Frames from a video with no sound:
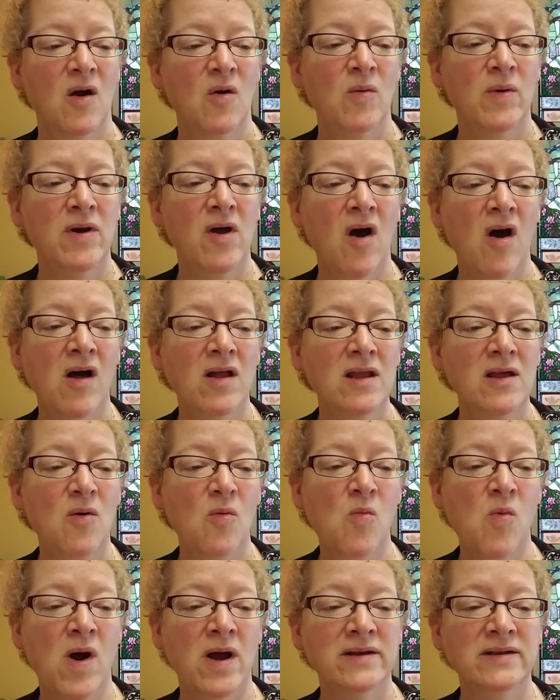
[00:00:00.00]
when all at
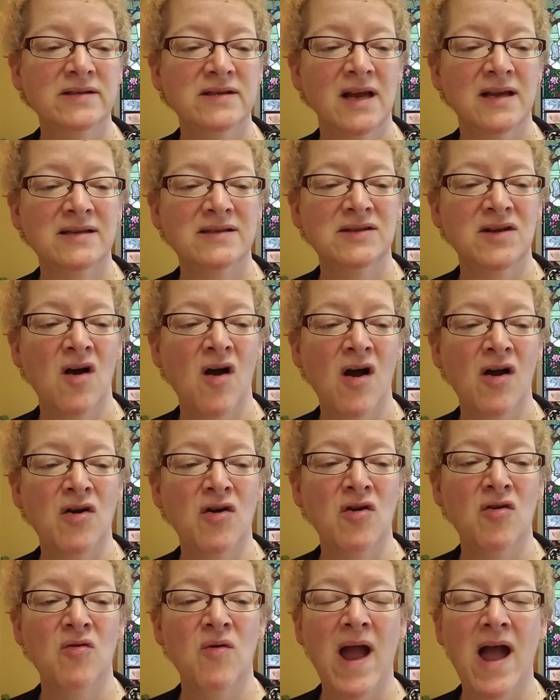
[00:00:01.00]
once I saw a
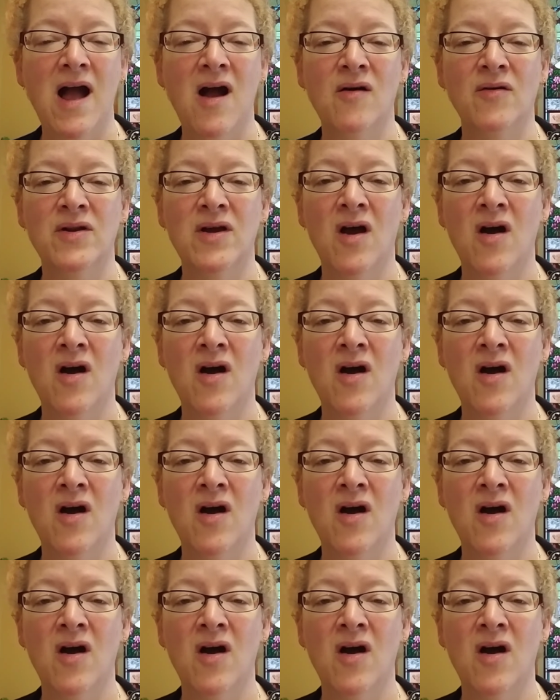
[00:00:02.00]
crowd,